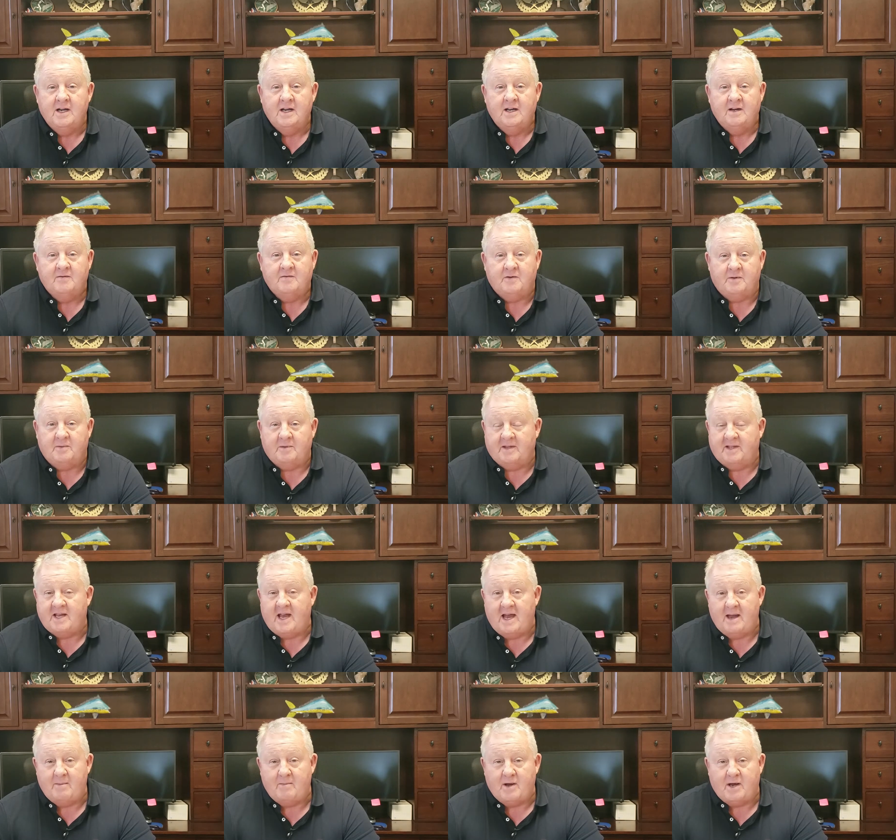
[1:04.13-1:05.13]
from the
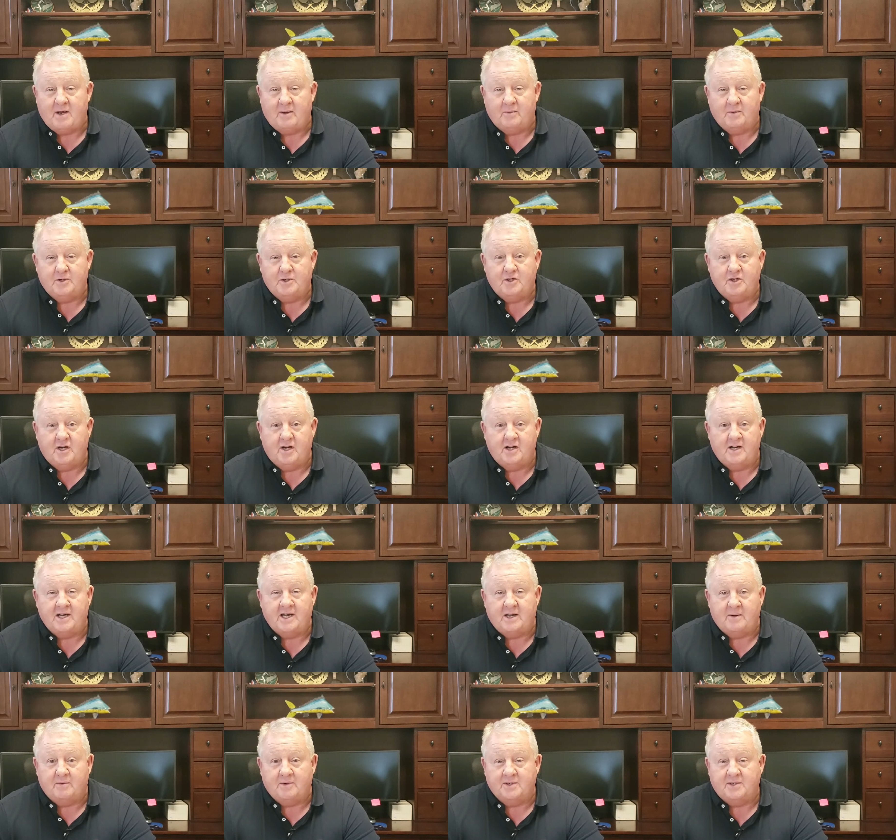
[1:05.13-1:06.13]
time I was young,
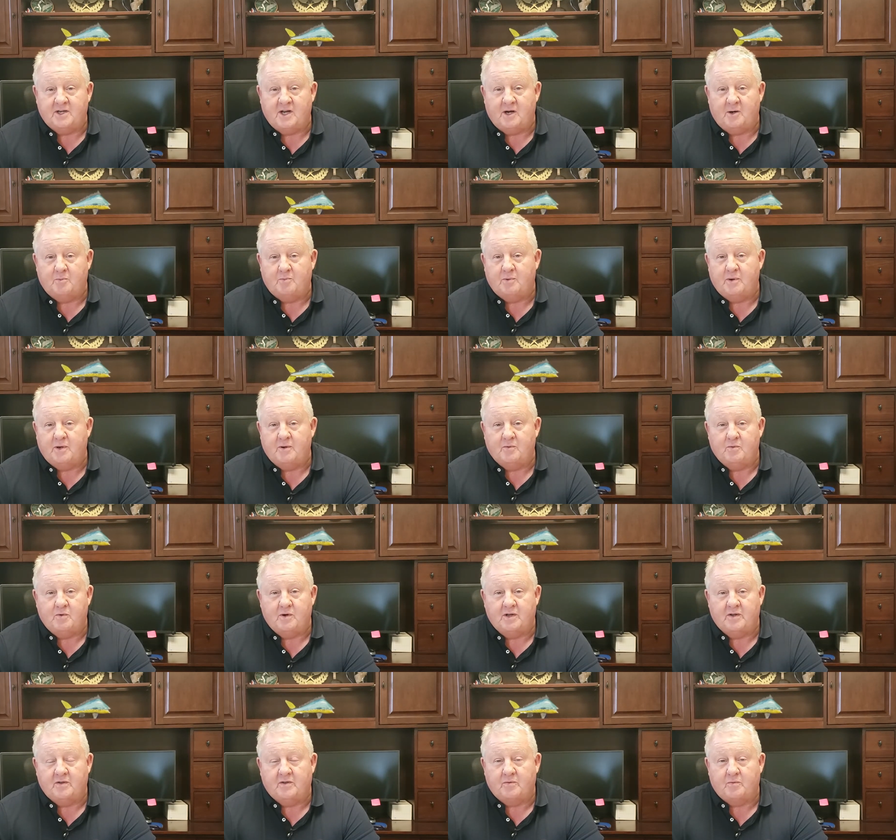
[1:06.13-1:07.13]
it was helping
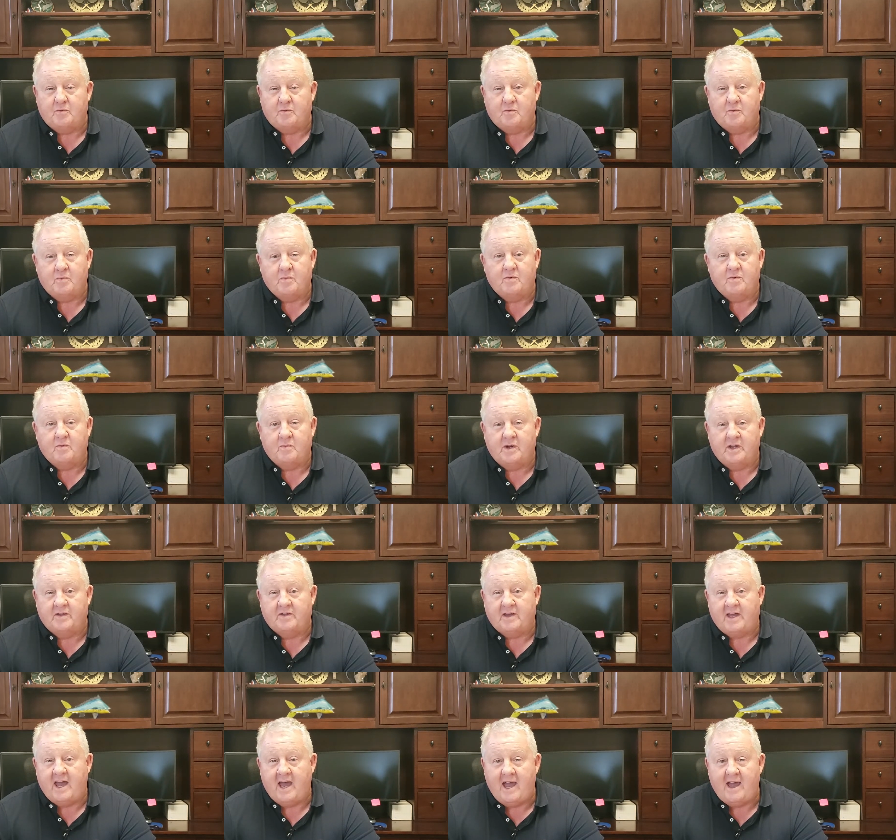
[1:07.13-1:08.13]
with
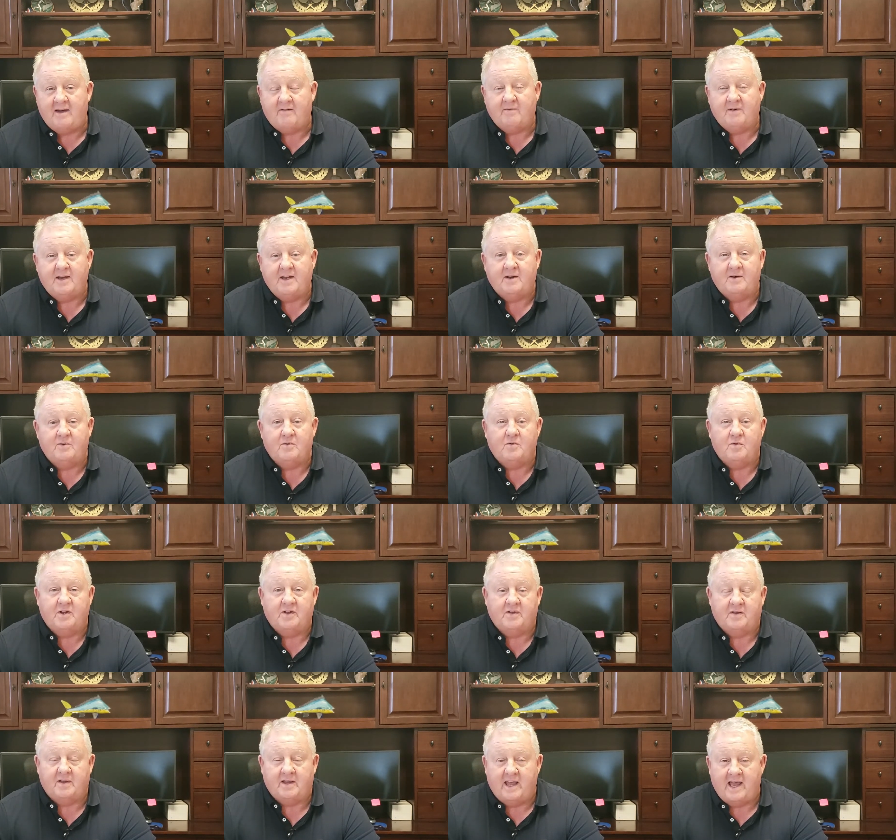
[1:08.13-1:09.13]
calving,
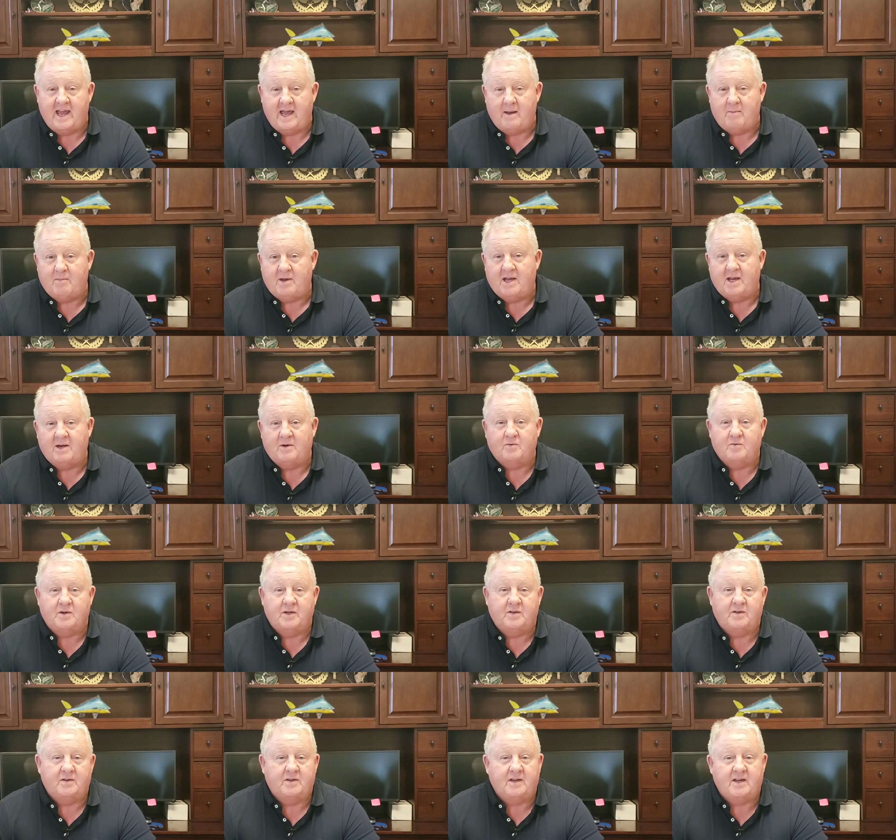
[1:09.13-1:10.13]
with lambing,
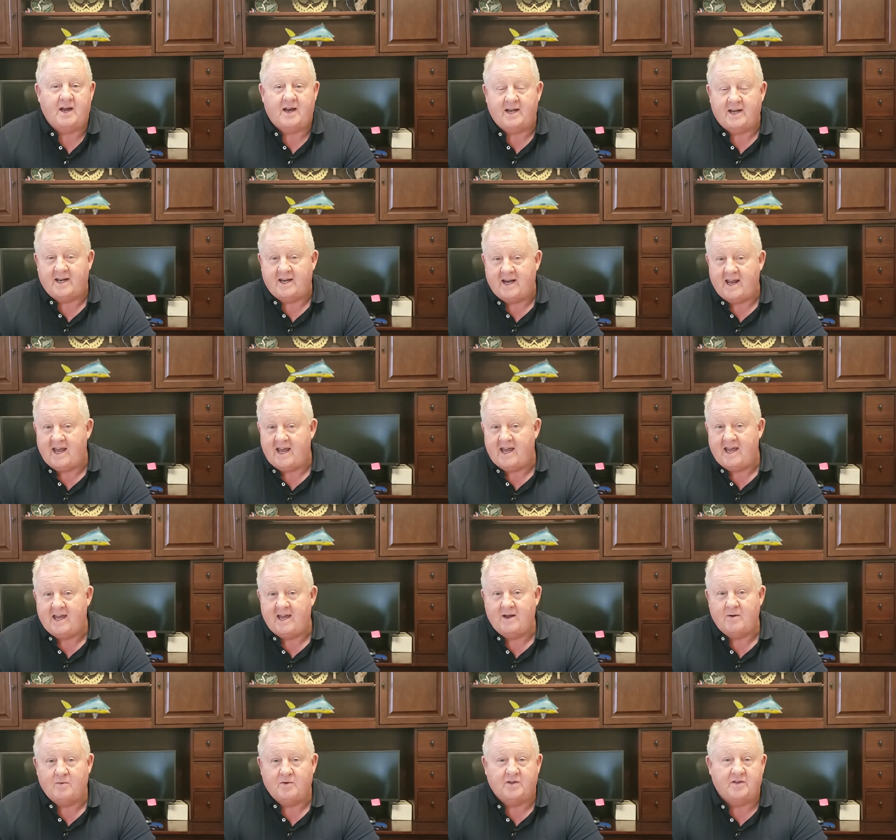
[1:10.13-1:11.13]
with cutting
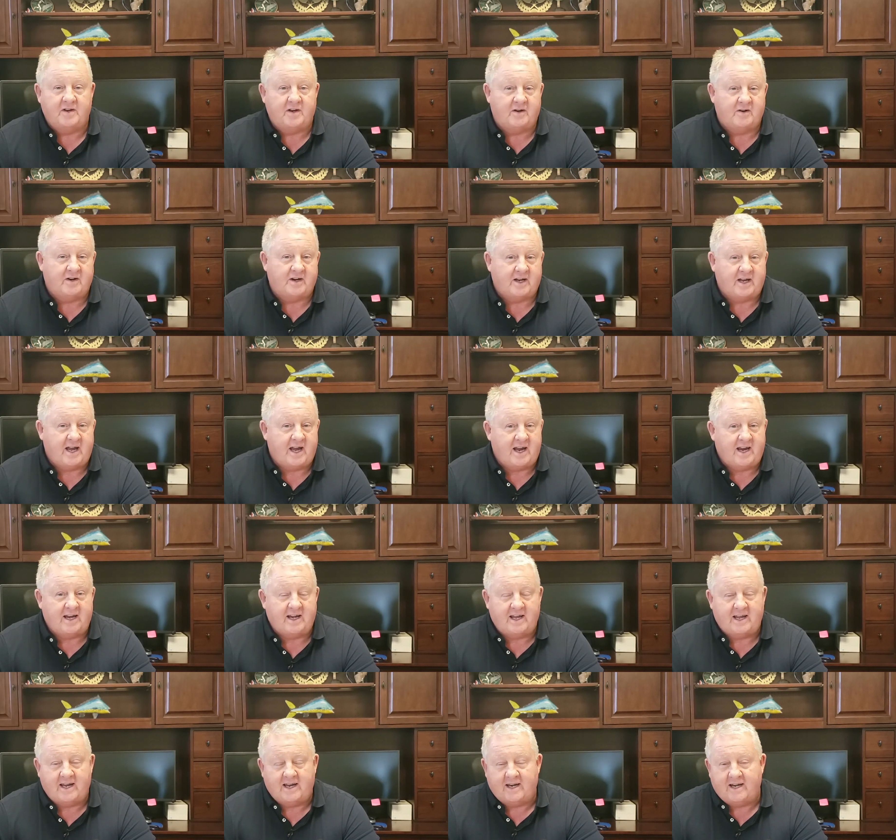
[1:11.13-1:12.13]
hay, with
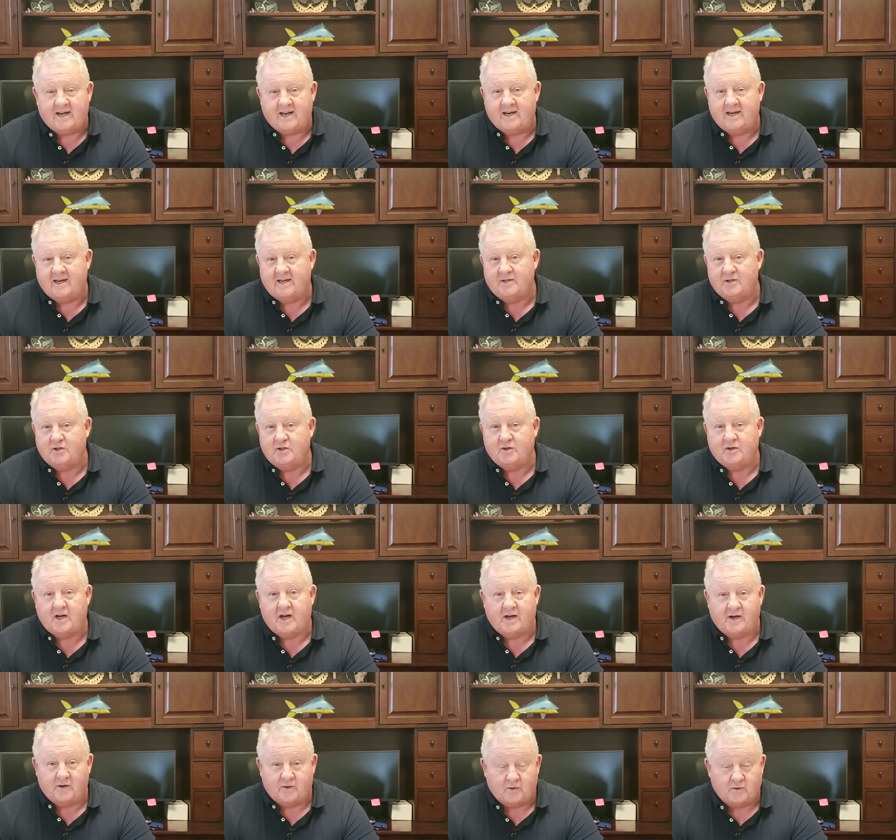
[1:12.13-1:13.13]
irrigating, and as you
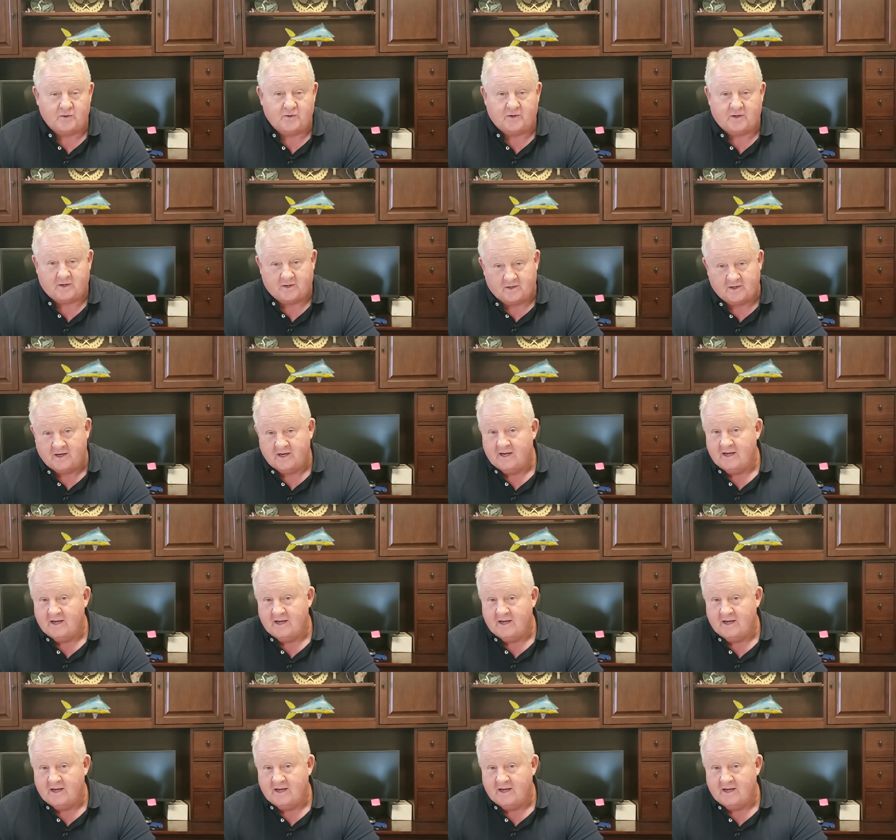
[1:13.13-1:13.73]
got older,